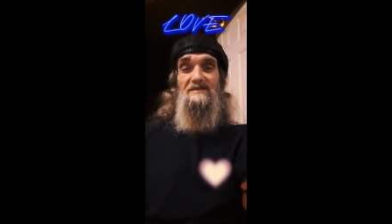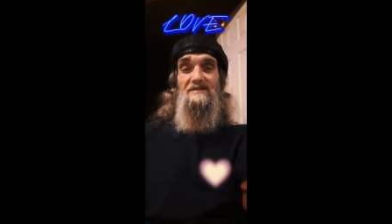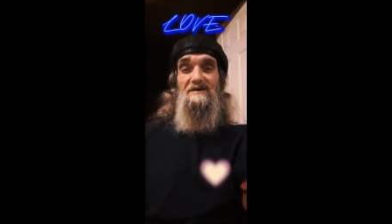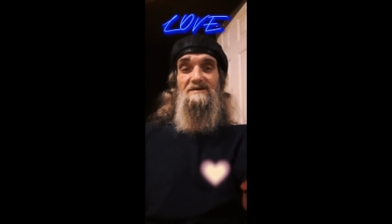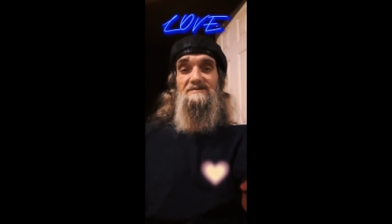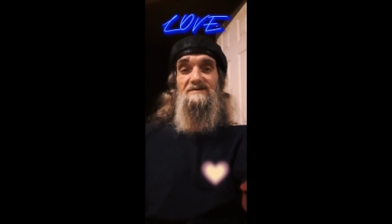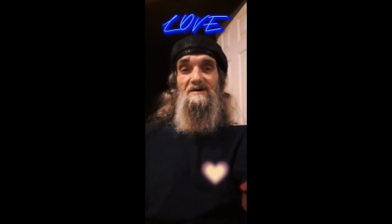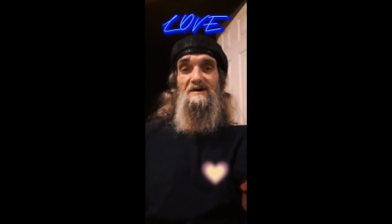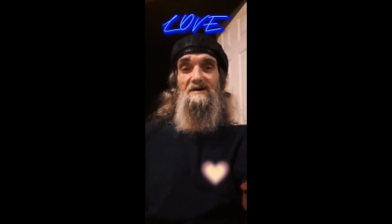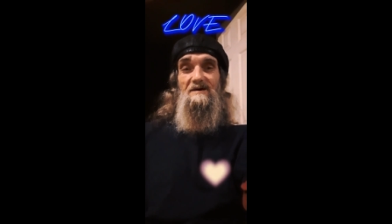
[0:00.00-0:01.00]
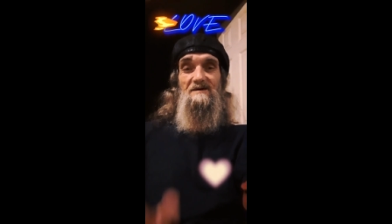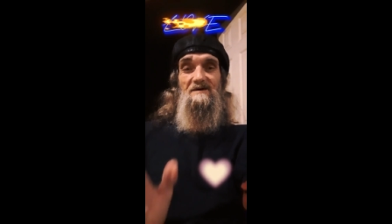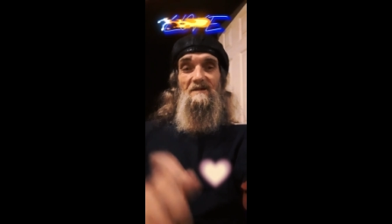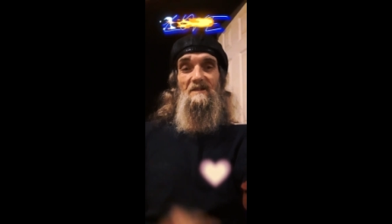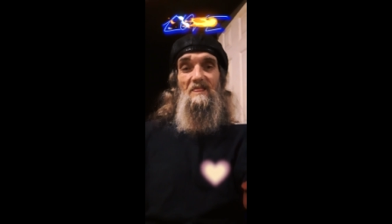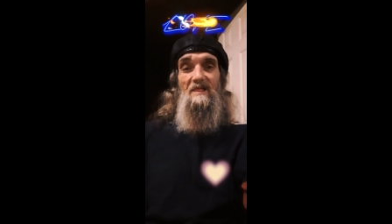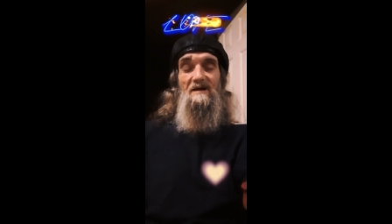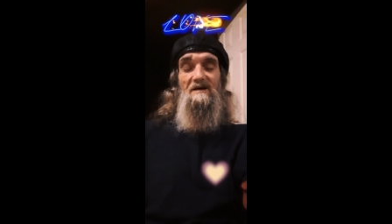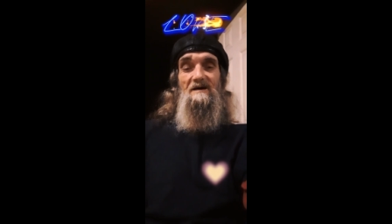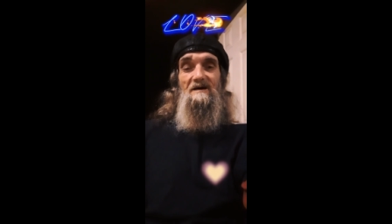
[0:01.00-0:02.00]
these uh,
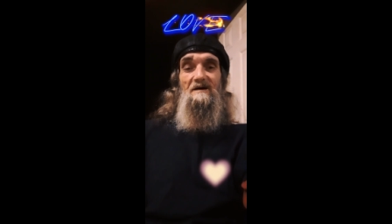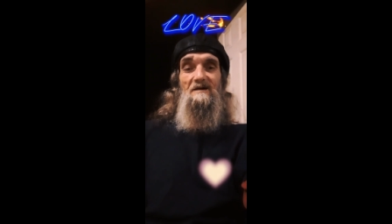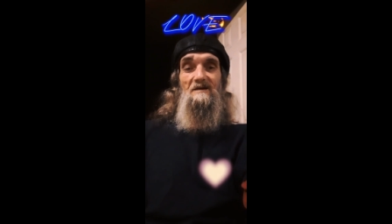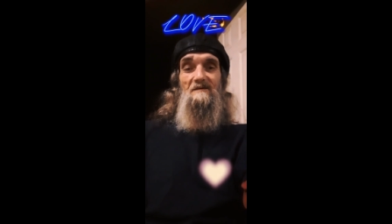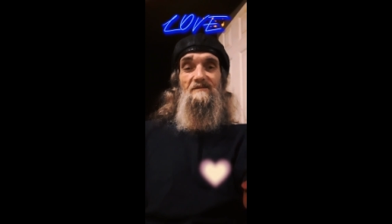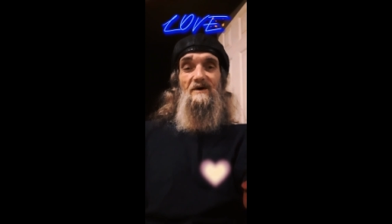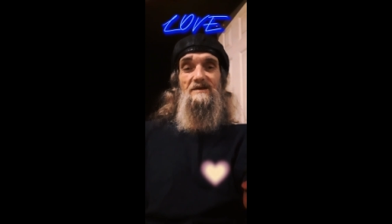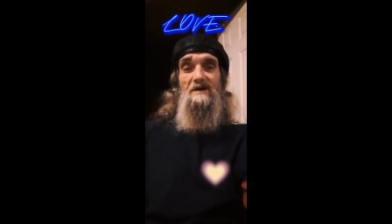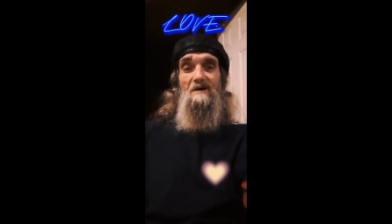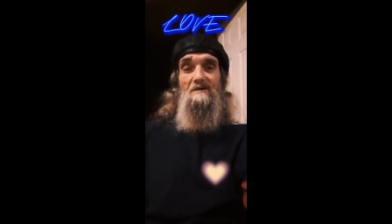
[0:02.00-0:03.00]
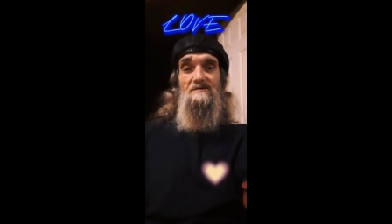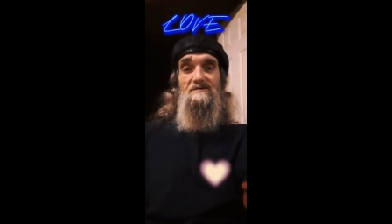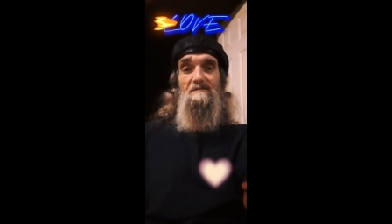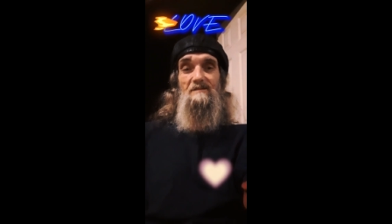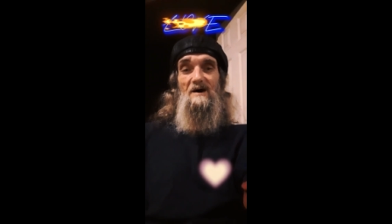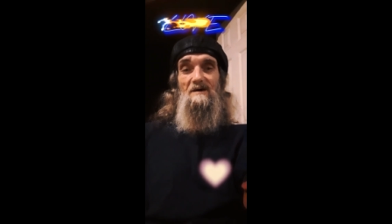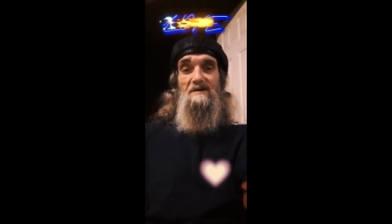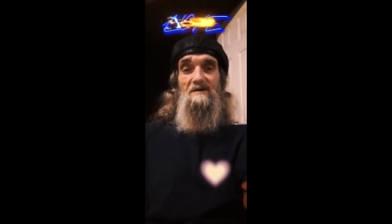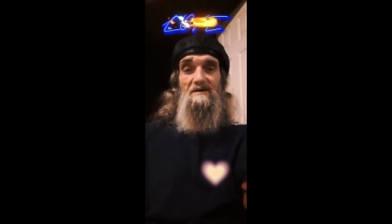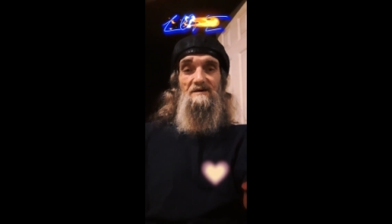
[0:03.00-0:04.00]
videos about
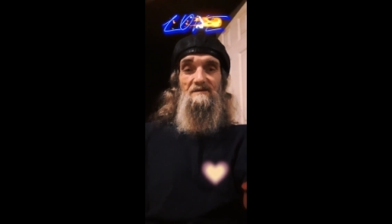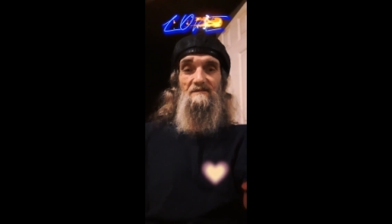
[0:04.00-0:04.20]
uh,